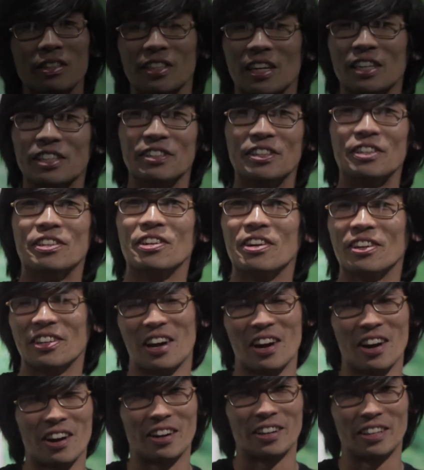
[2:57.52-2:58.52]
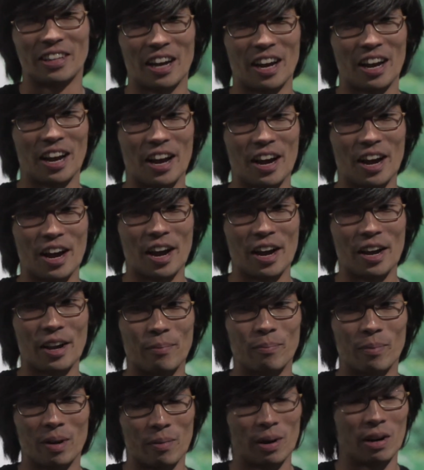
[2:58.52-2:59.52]
actually not art.
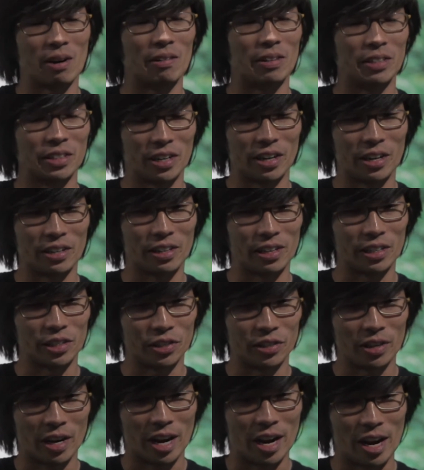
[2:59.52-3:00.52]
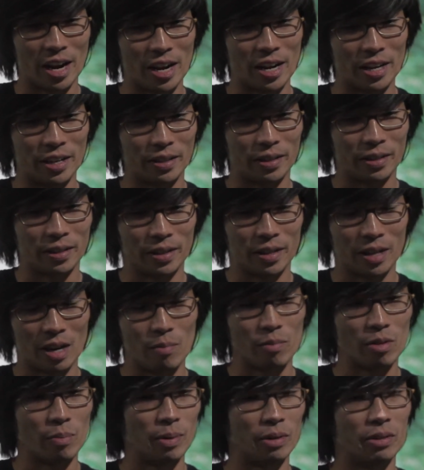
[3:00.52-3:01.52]
My background is architecture. I come
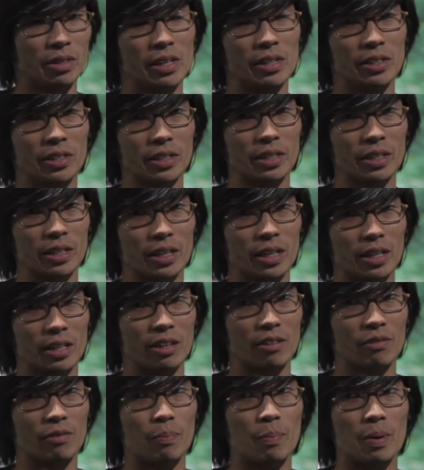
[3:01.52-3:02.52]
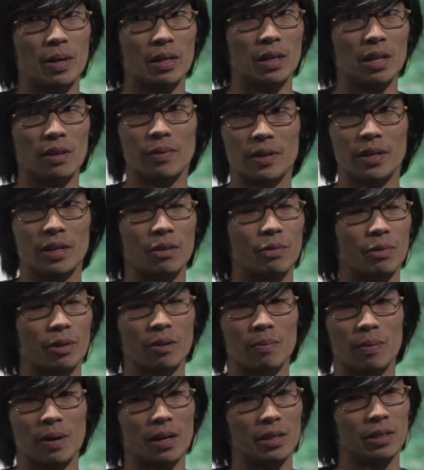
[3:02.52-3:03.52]
from Indonesia, and I've been living here for the
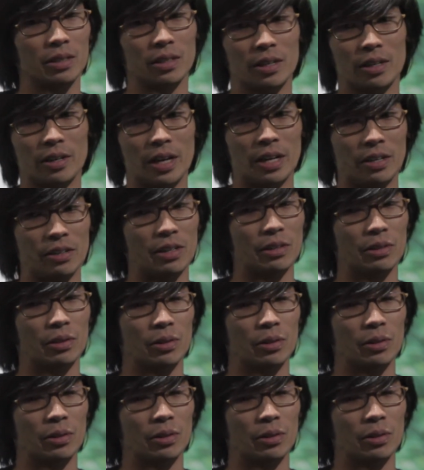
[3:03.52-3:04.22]
past 8 years or